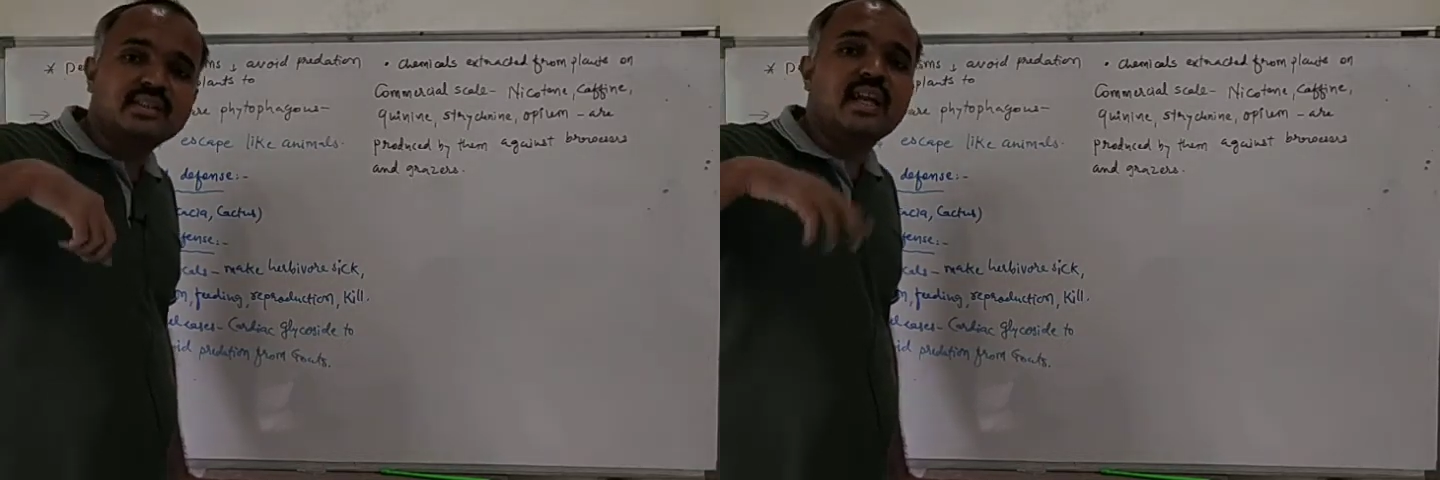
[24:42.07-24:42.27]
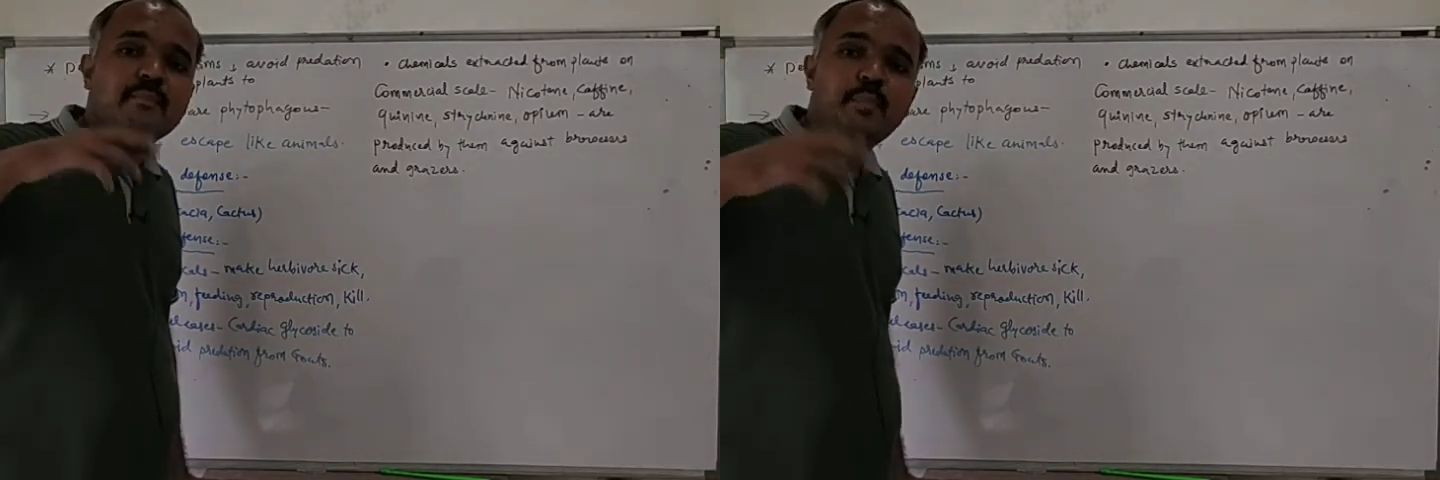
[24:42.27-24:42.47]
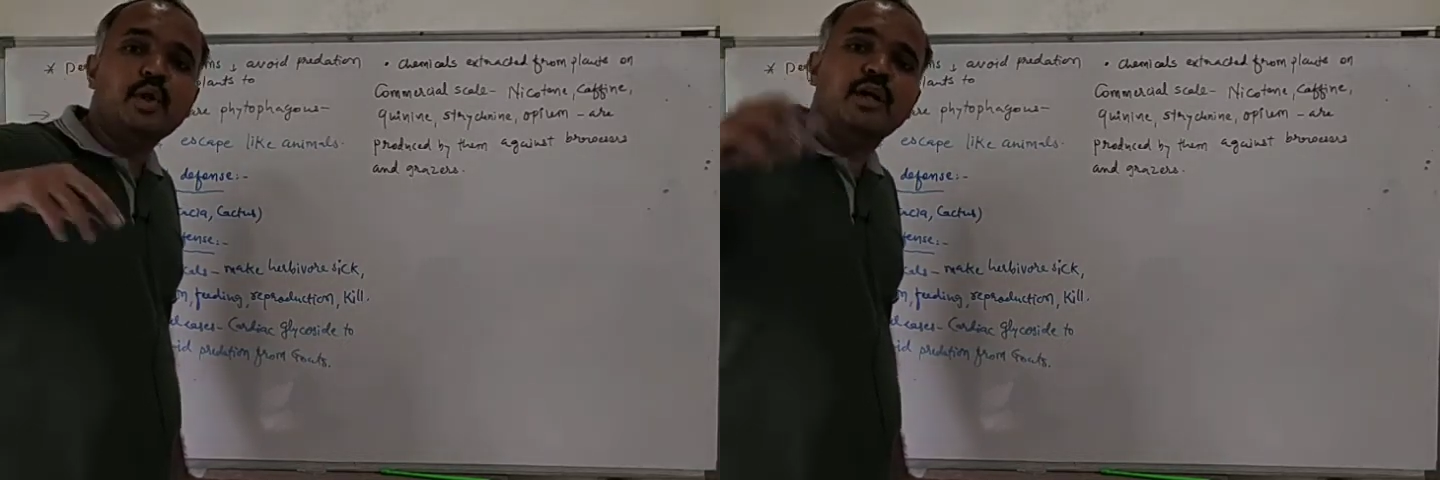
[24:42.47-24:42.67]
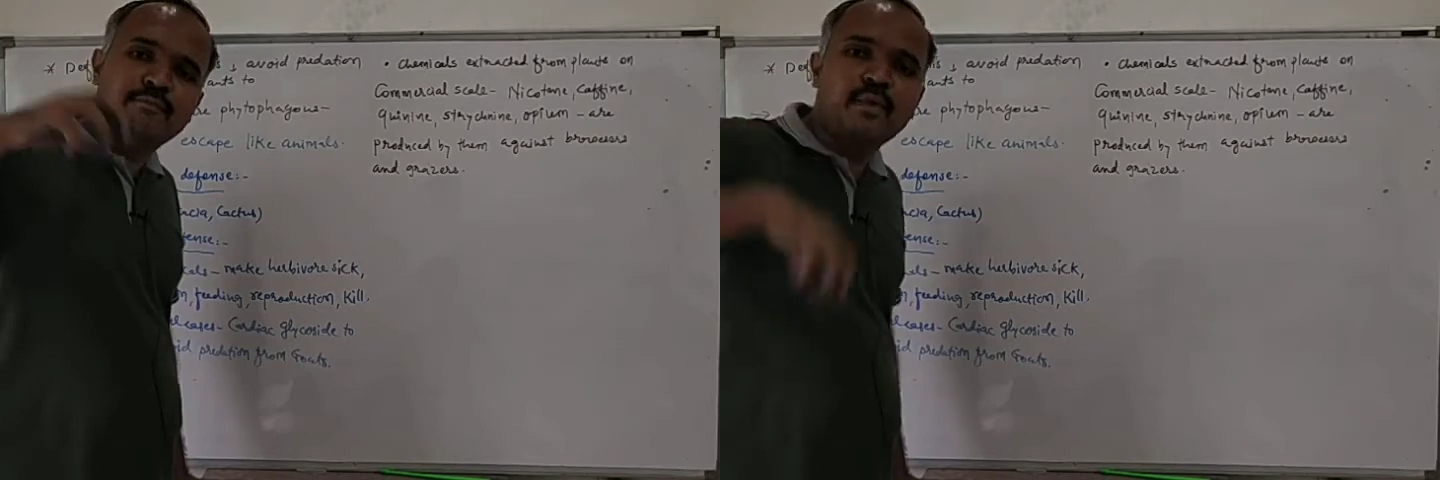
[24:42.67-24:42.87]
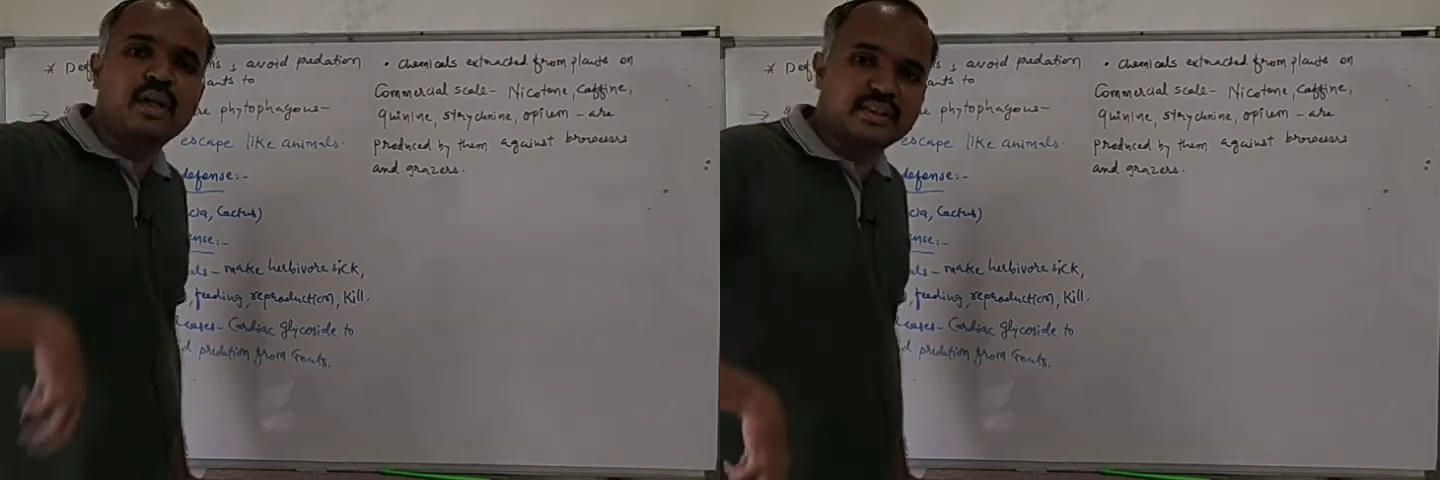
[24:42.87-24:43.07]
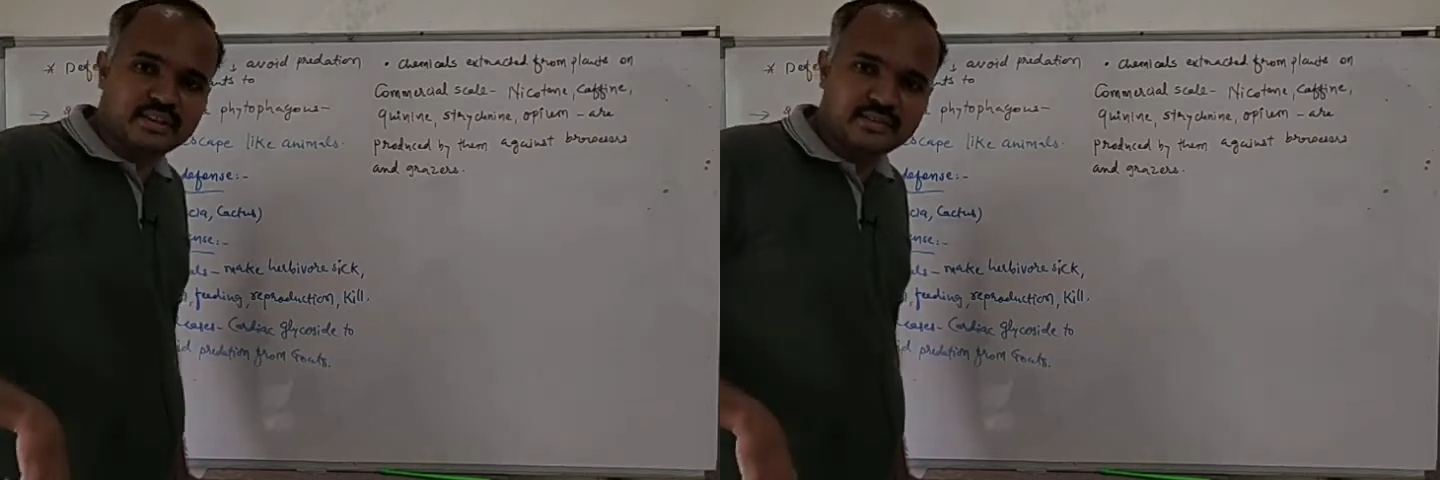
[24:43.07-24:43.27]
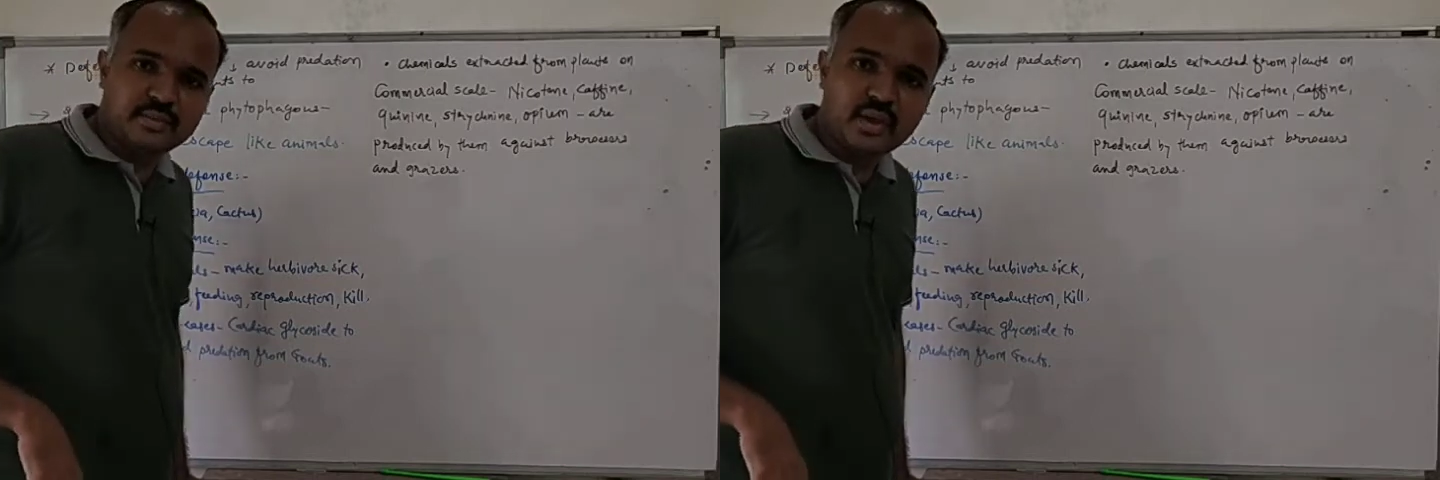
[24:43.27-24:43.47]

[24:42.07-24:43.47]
They are important for us.